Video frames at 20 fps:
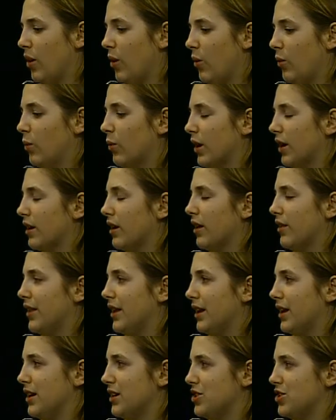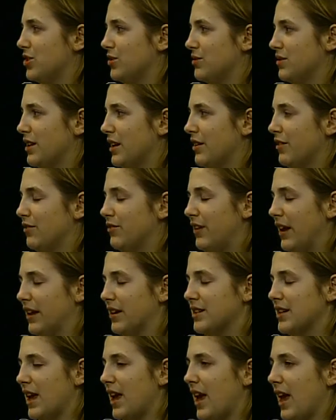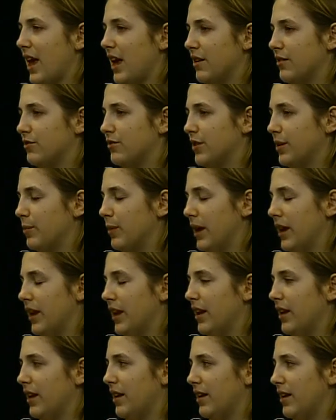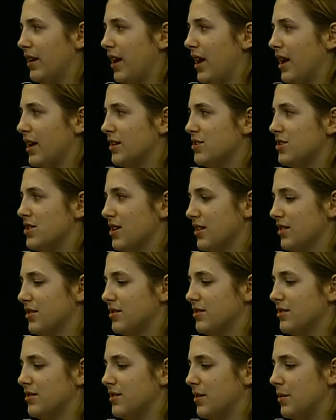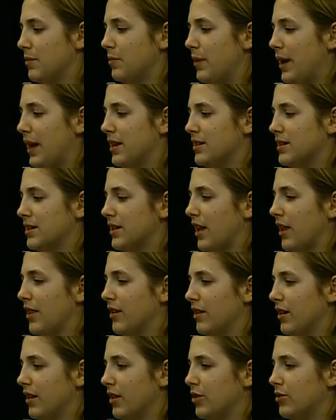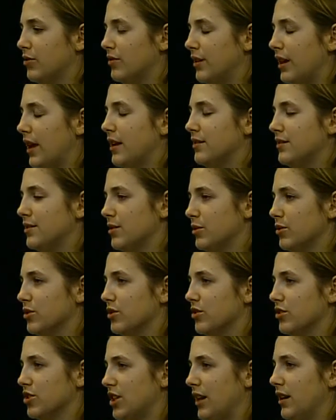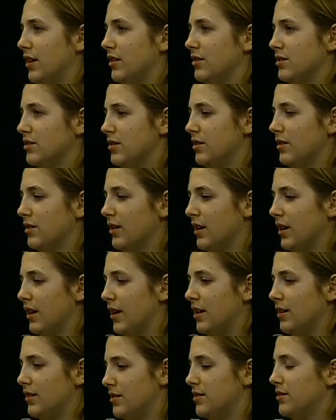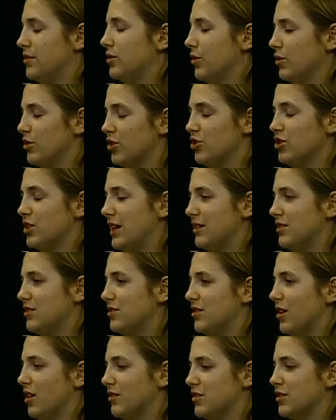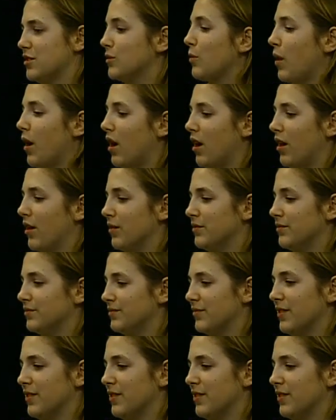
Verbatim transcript: work on the issues that affect everybody and just band together and create social change its social change starts small